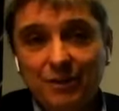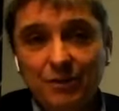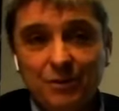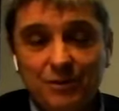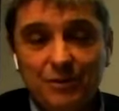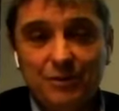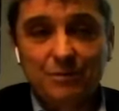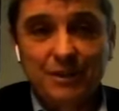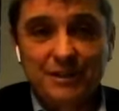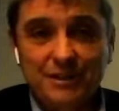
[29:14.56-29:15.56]
no
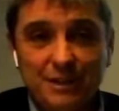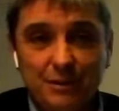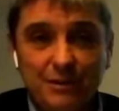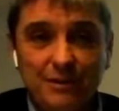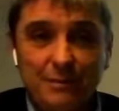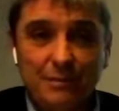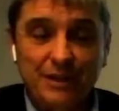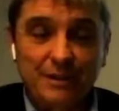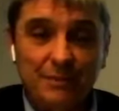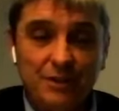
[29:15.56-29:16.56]
surprise there, the
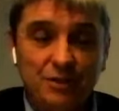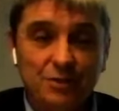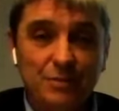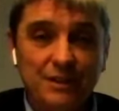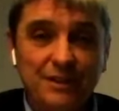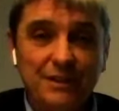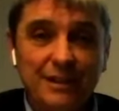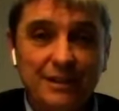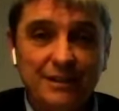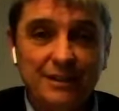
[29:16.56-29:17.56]
pandemic should be
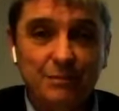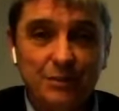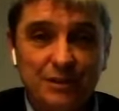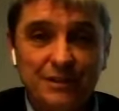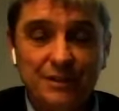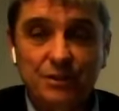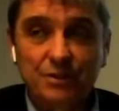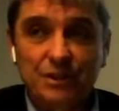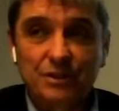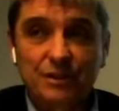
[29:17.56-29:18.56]
a temporary
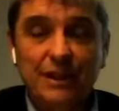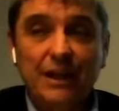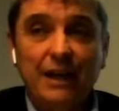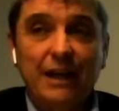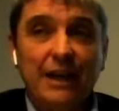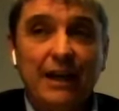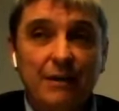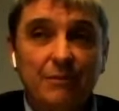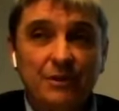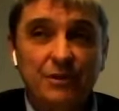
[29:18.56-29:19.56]
situation.
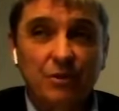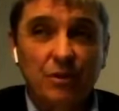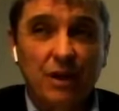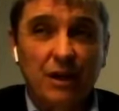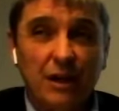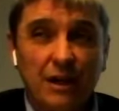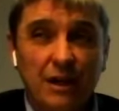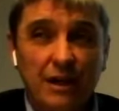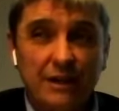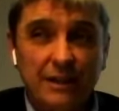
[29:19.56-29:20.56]
So
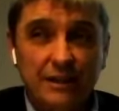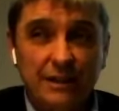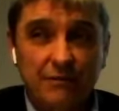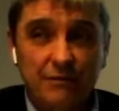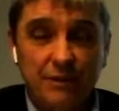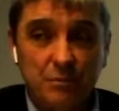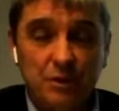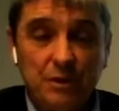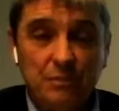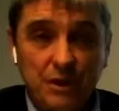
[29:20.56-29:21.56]
I think in
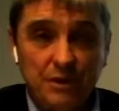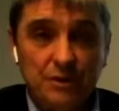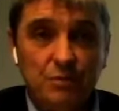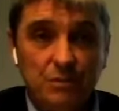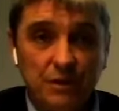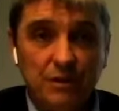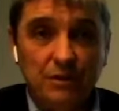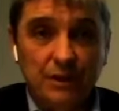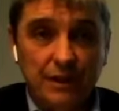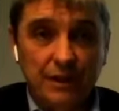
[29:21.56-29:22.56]
February, March, we'll be
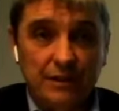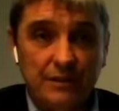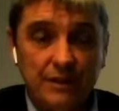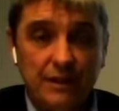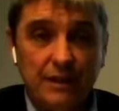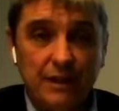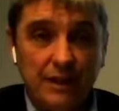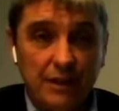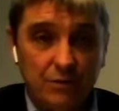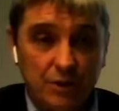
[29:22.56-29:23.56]
looking at
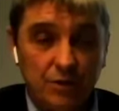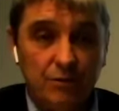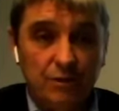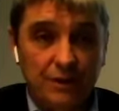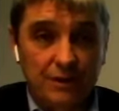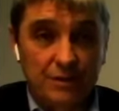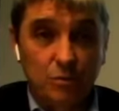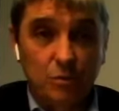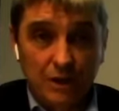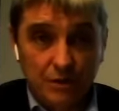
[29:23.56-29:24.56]
a recovery
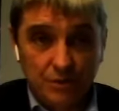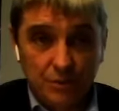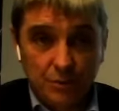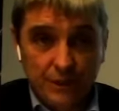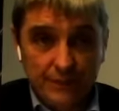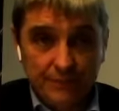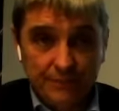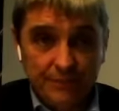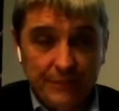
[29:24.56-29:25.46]
that's well underway.